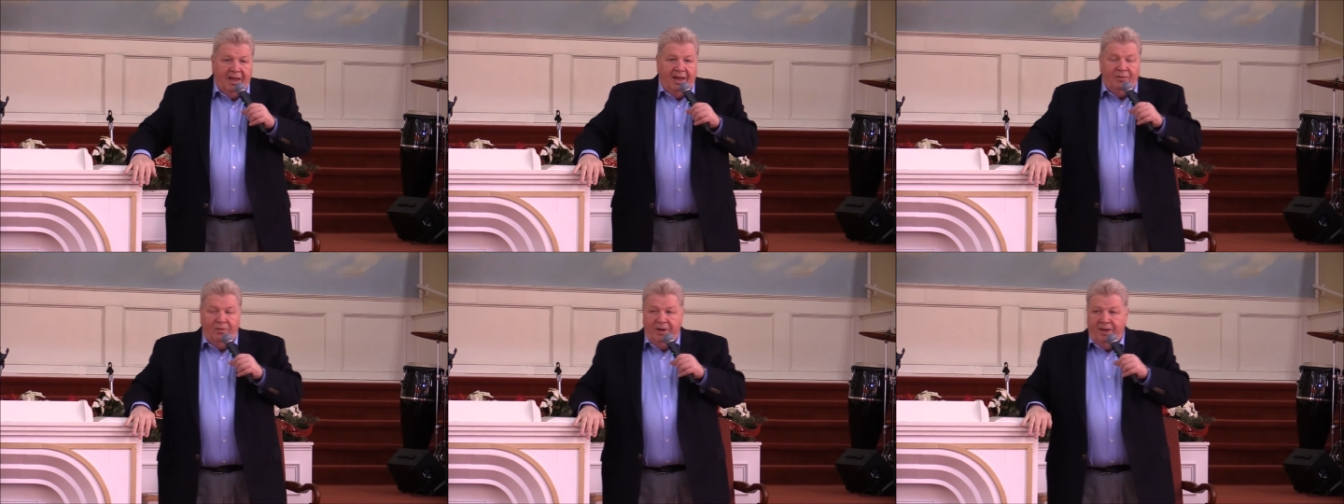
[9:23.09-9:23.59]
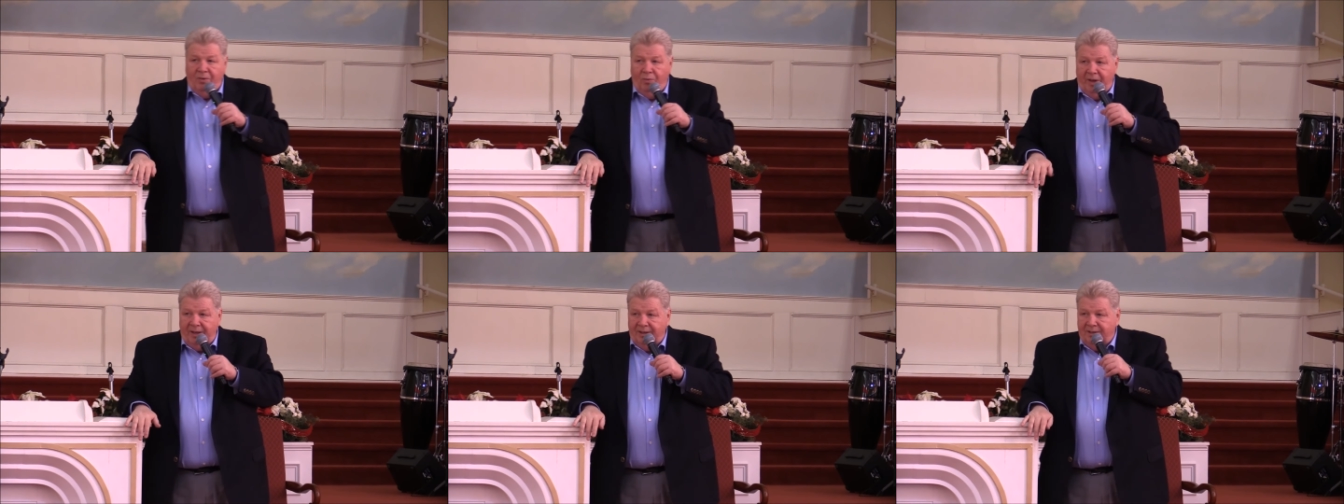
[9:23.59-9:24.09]
And when he
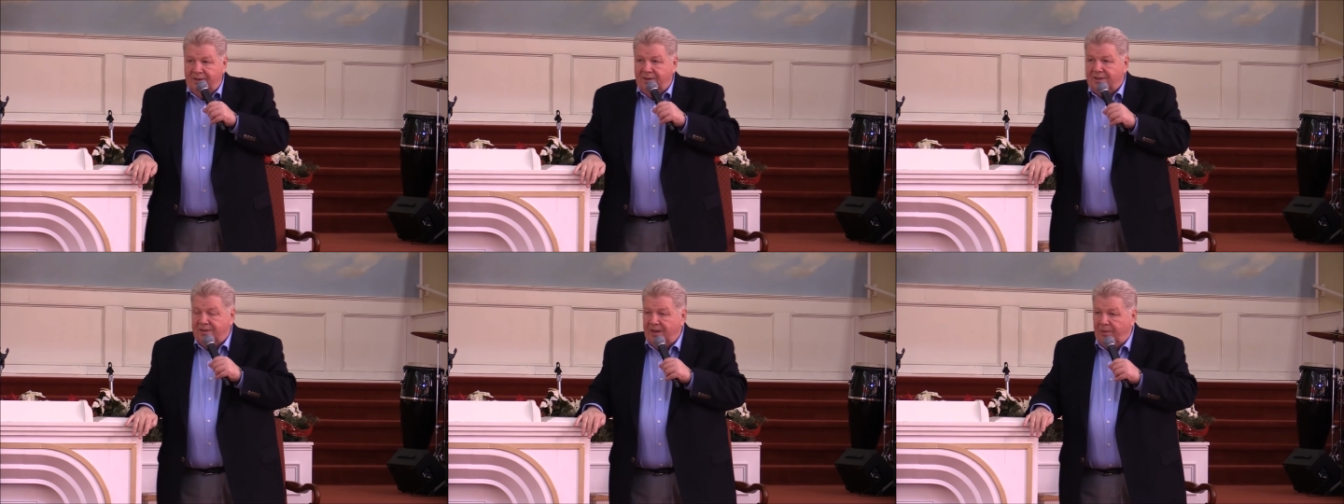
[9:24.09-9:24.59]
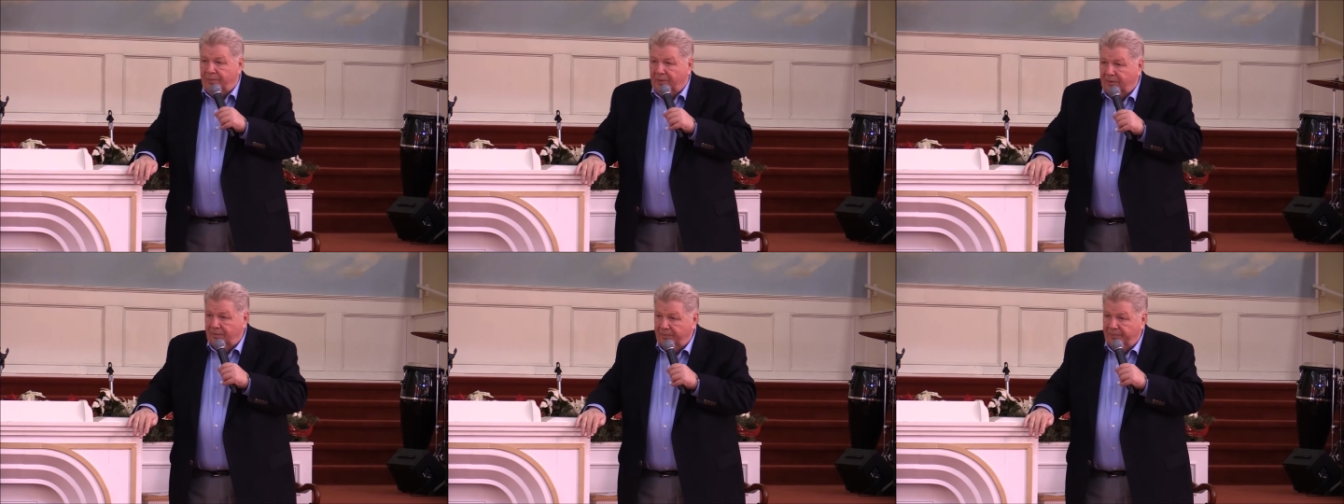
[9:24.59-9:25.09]
went to the
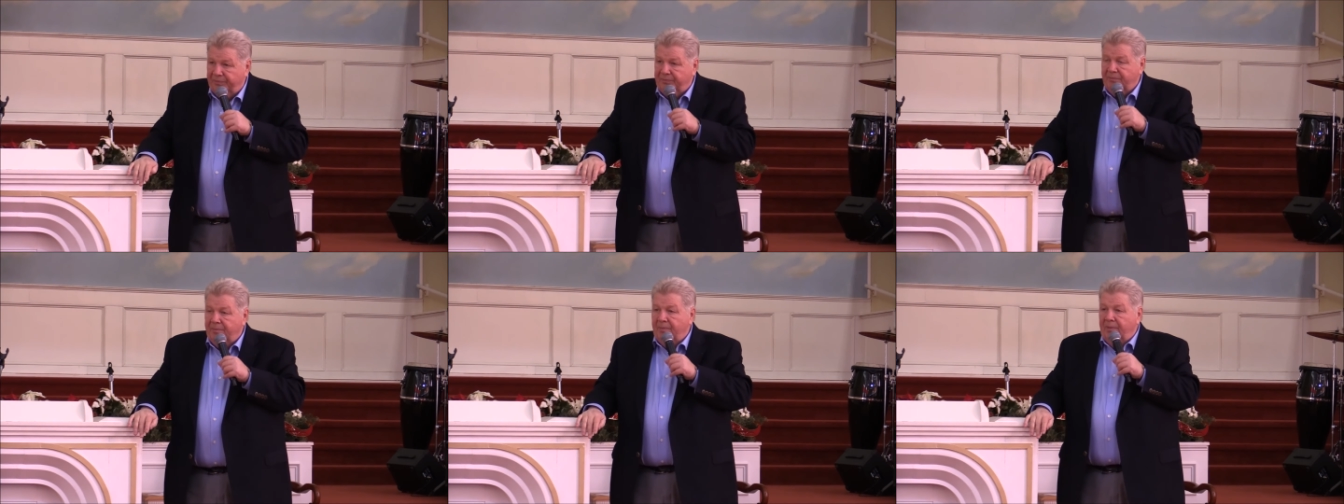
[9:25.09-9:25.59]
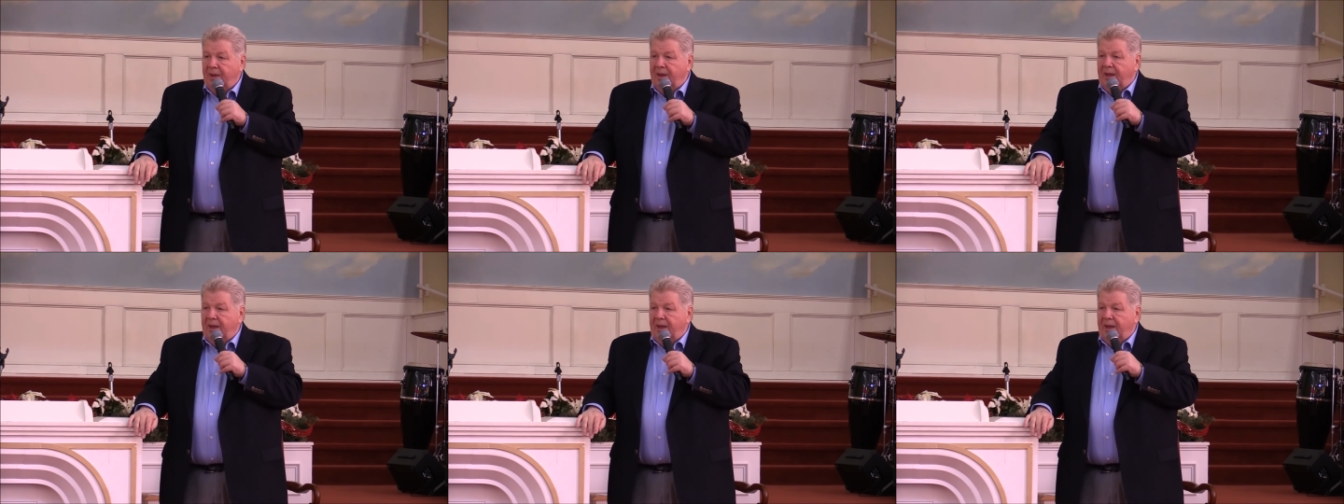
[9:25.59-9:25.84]
temple